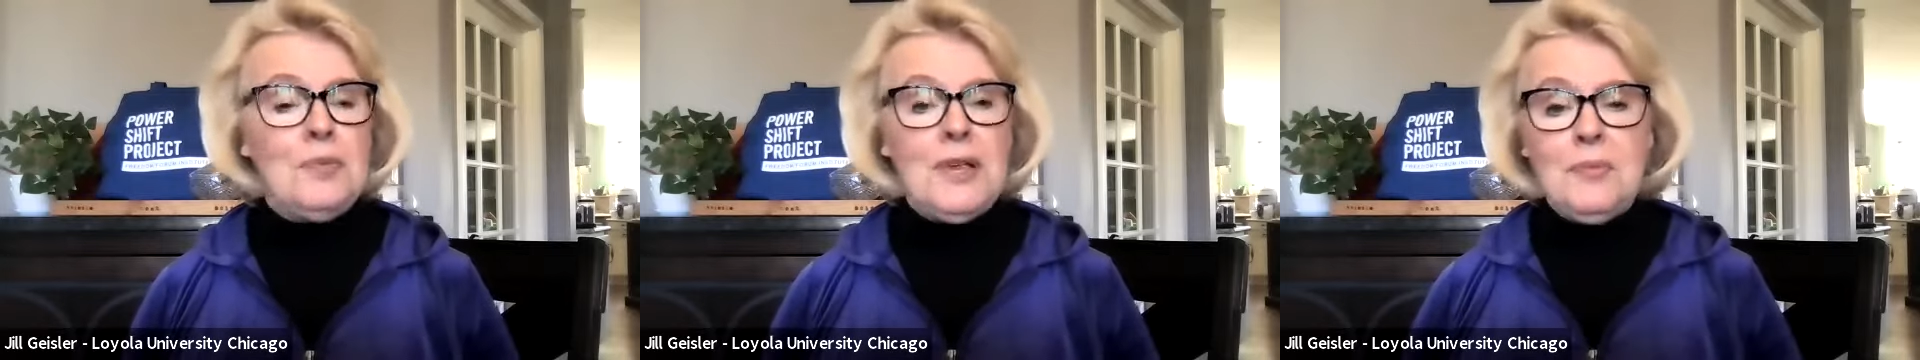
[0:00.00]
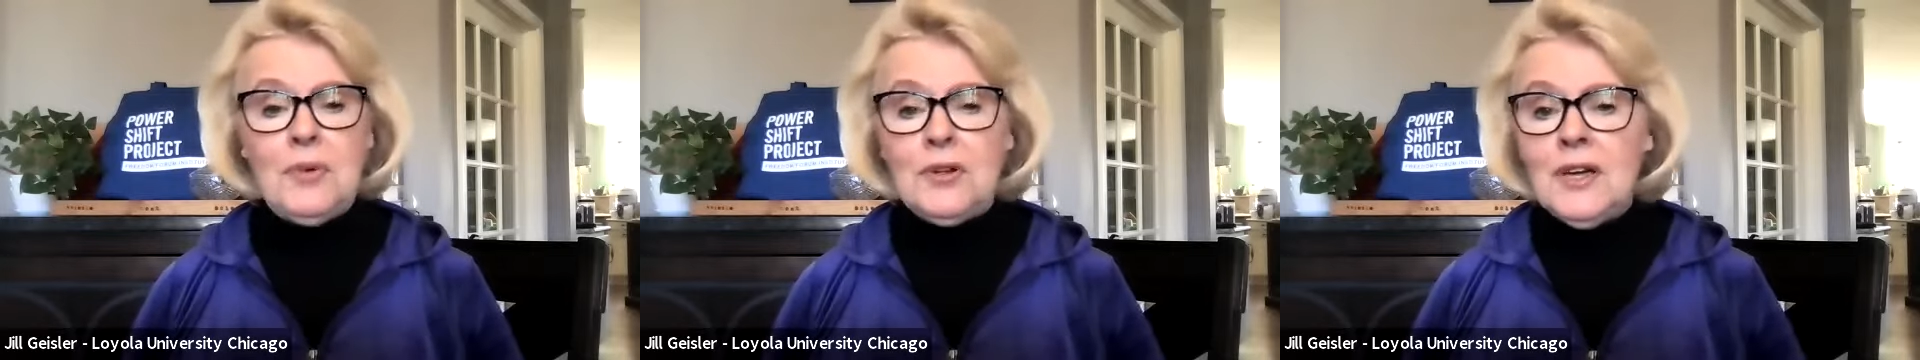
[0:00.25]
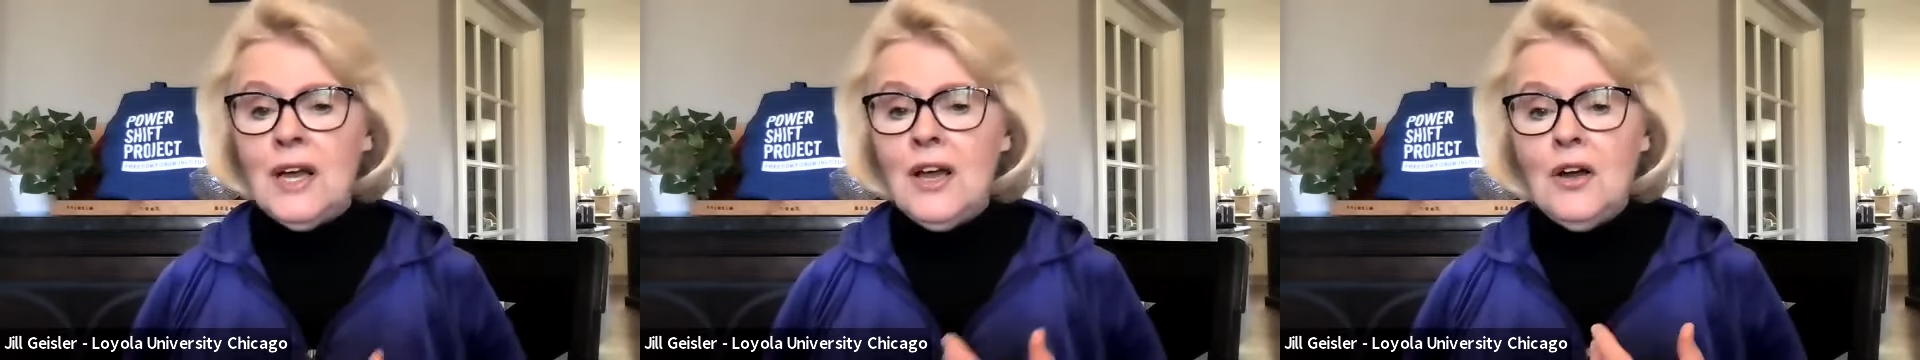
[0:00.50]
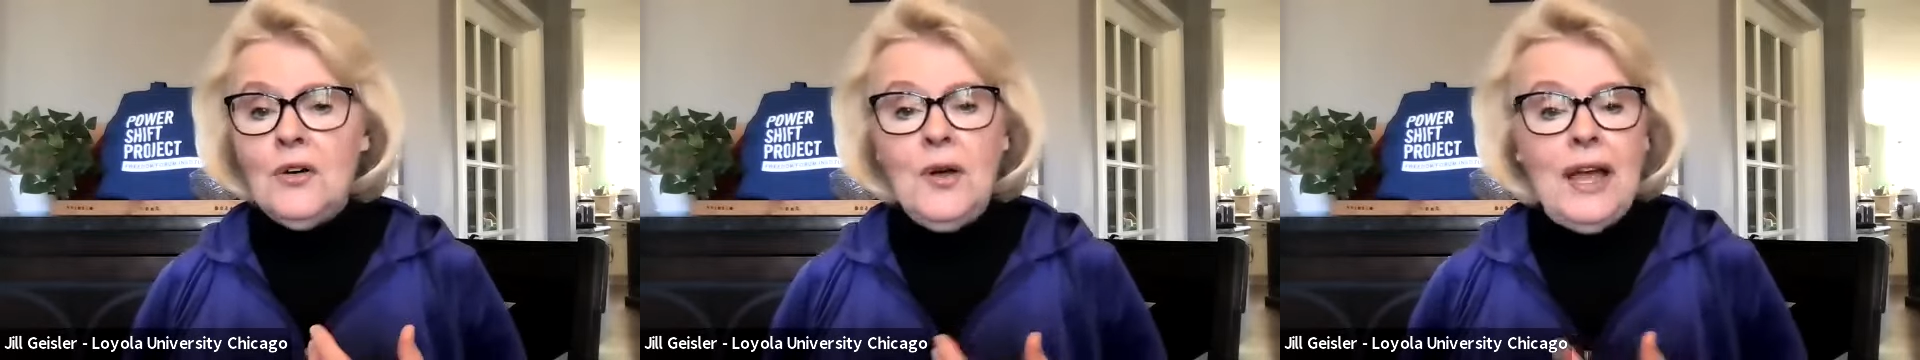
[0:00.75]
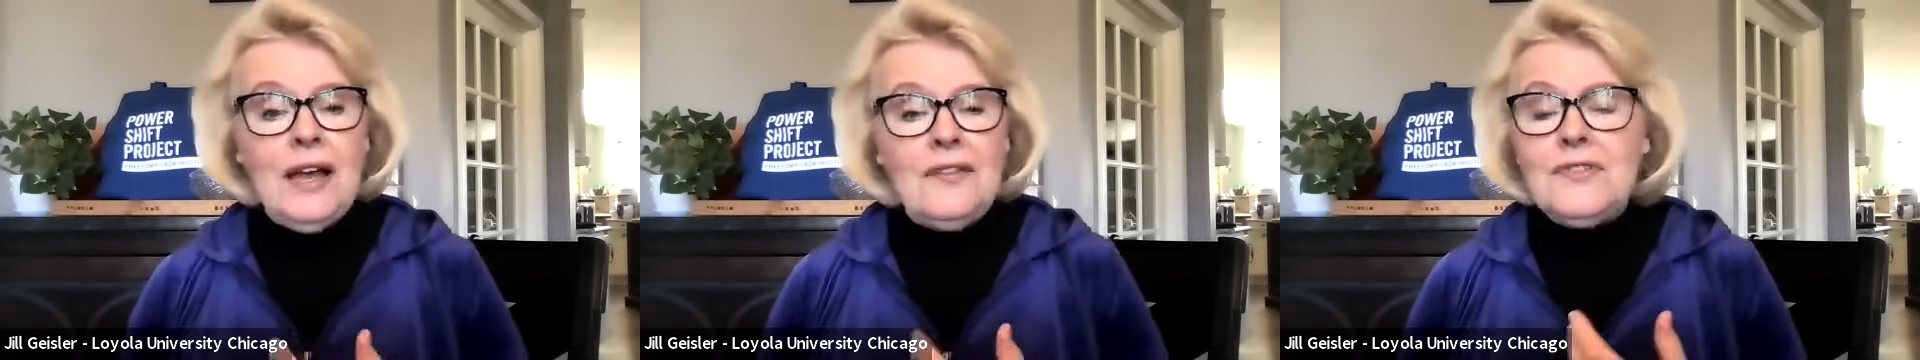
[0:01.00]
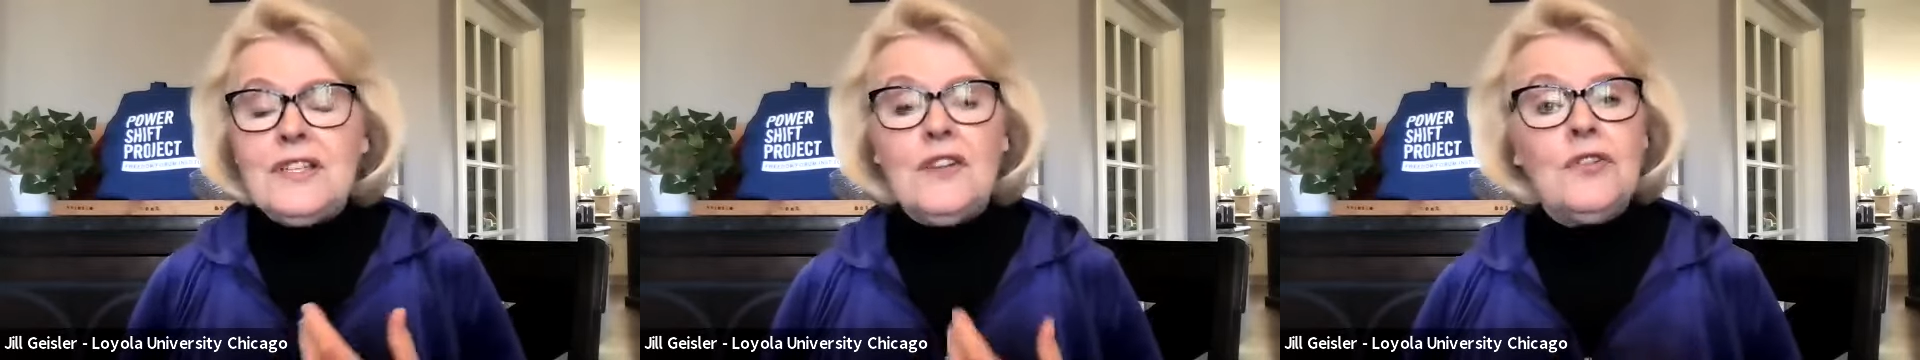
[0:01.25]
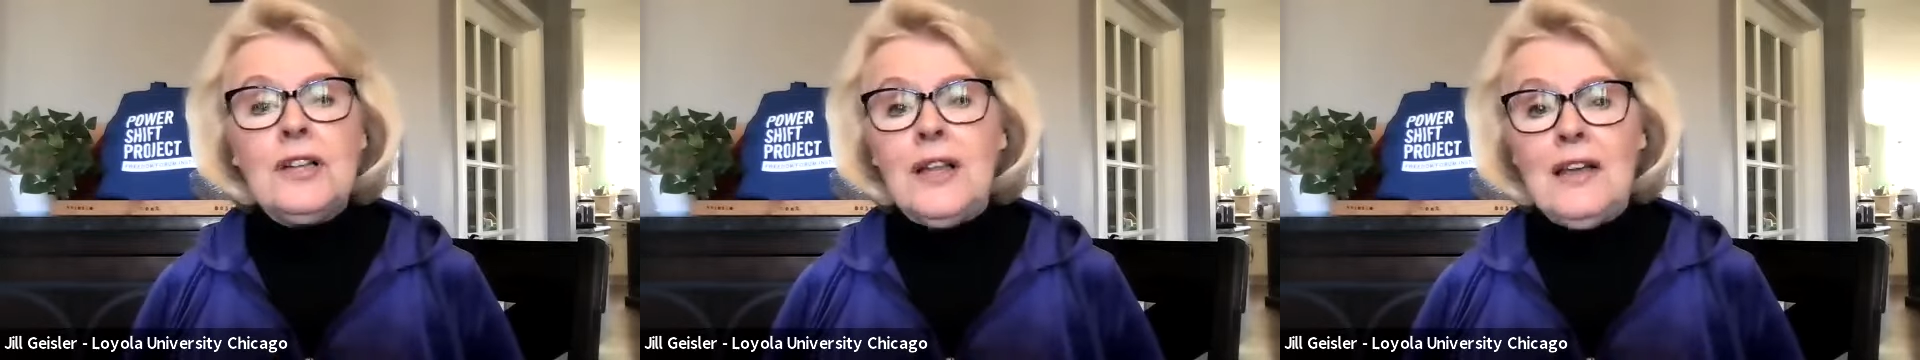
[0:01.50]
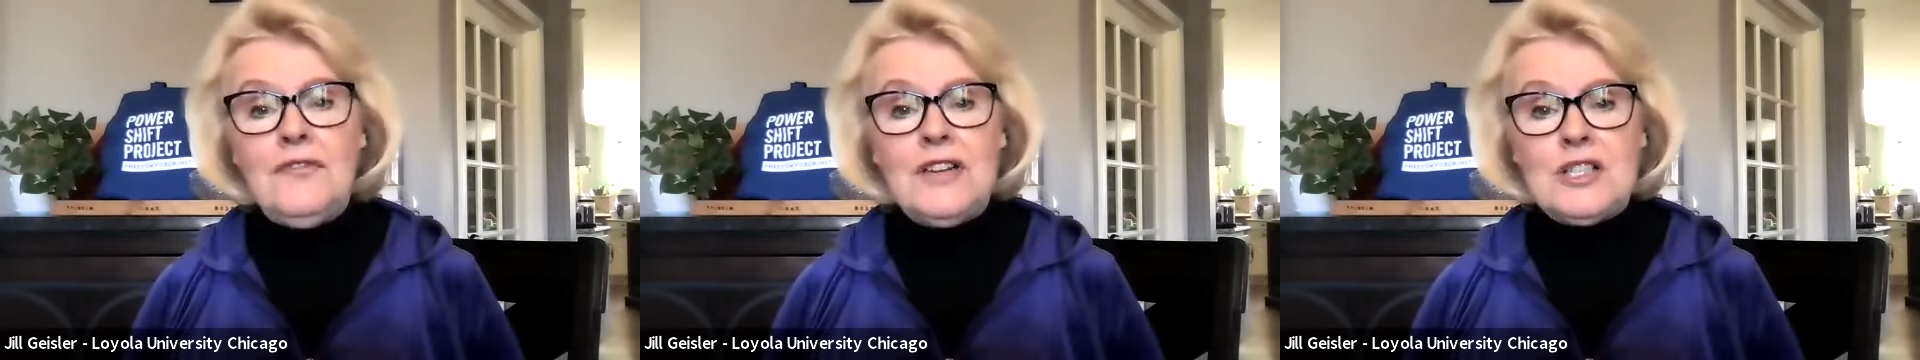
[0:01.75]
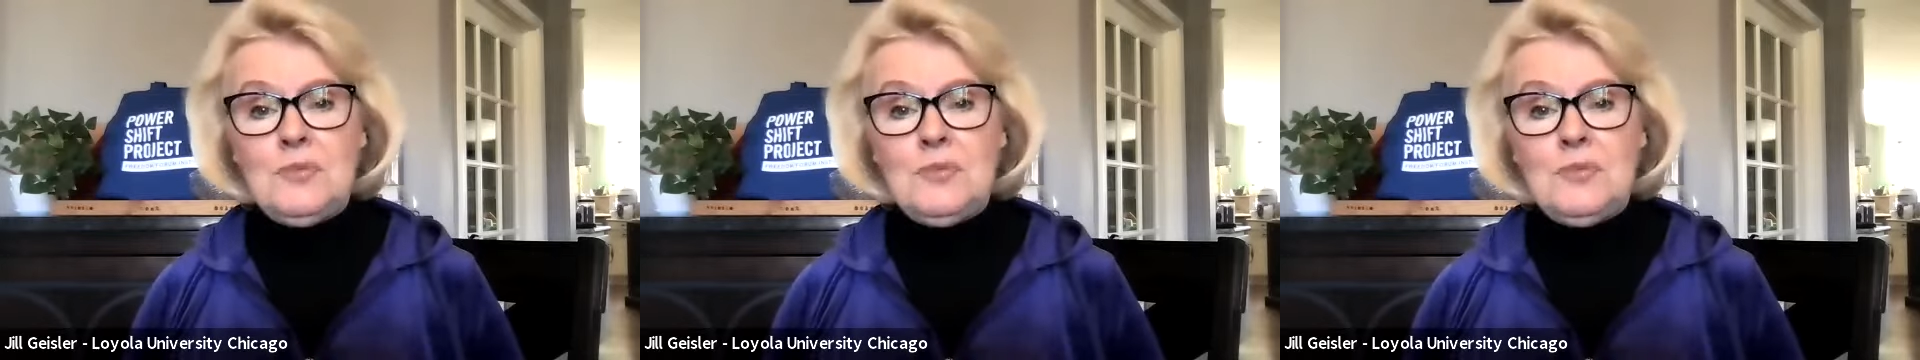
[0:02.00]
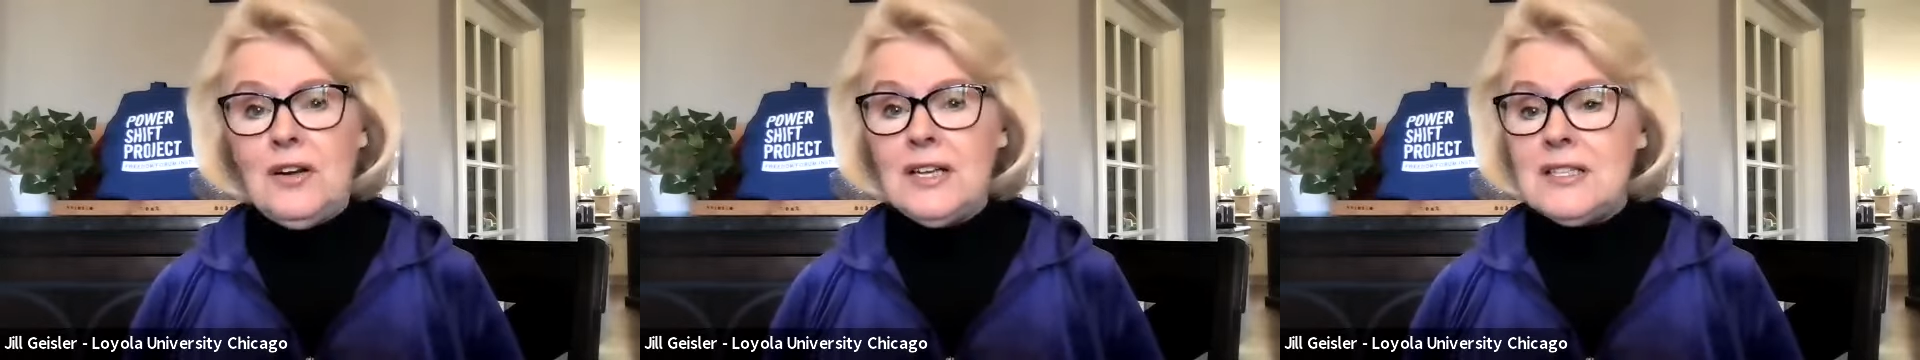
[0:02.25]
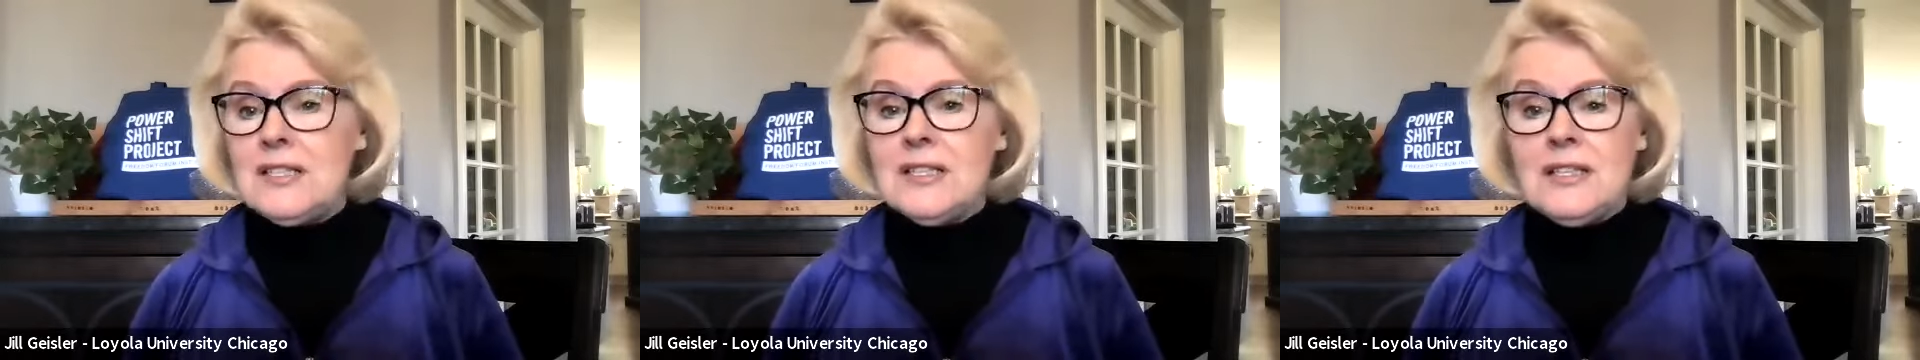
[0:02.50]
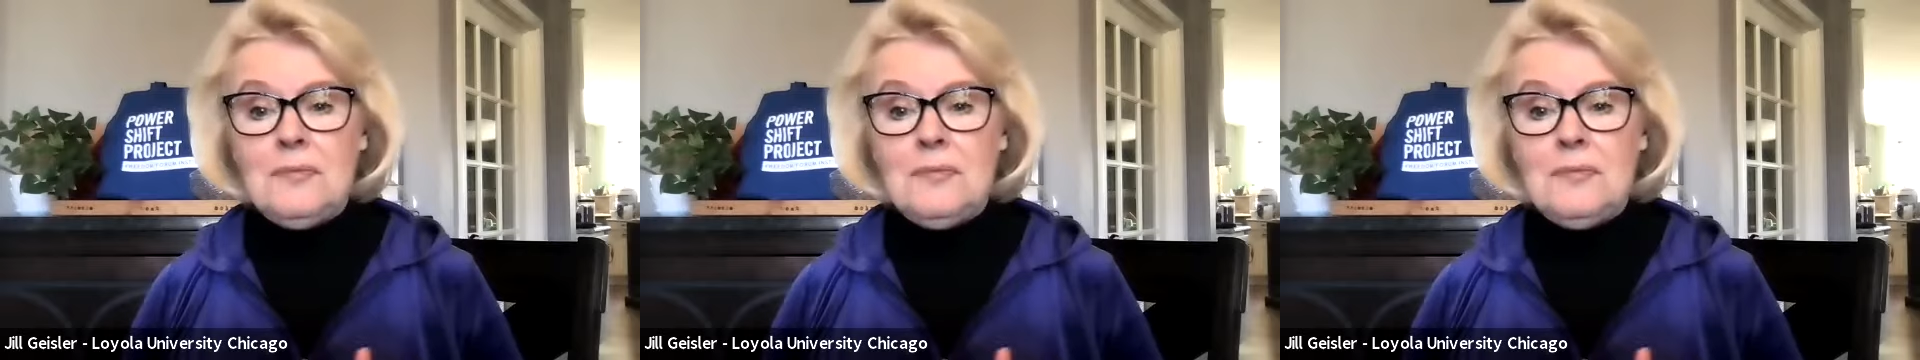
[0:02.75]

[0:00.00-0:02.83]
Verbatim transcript: people who have different life experiences